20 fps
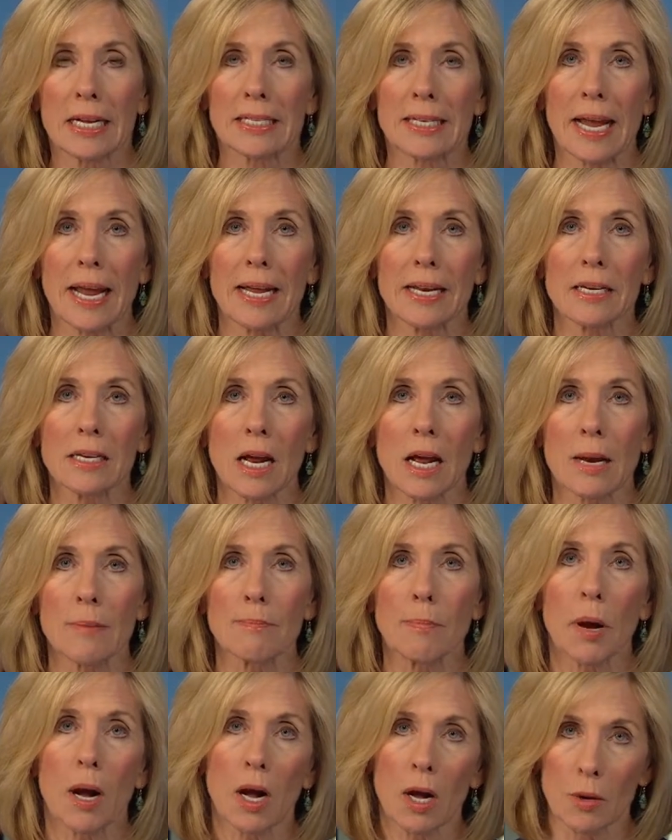as
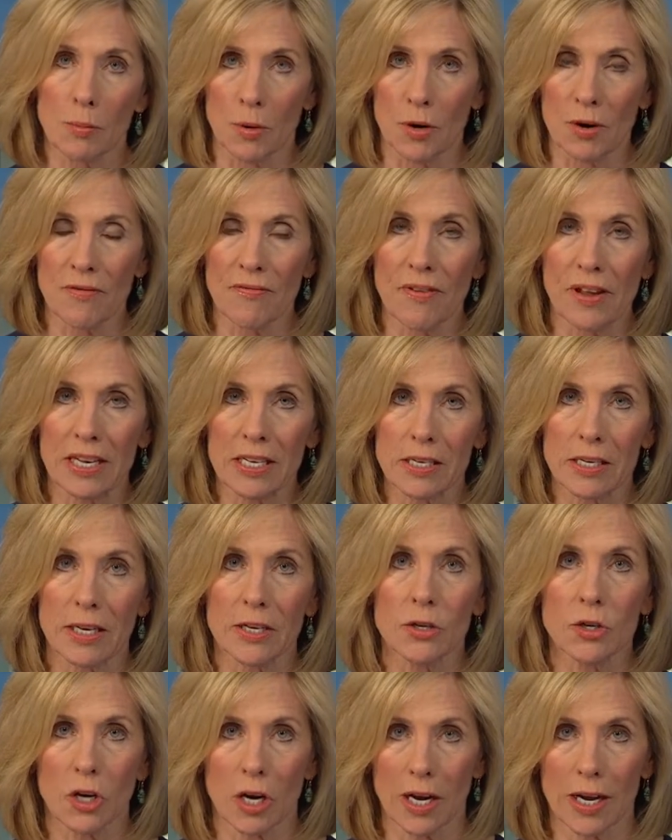Anton Palmer faced
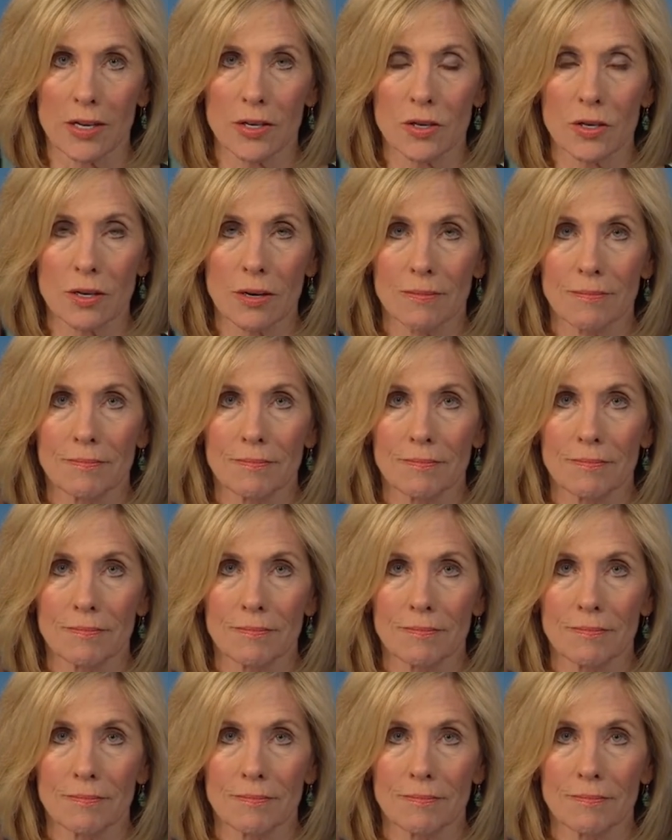a judge.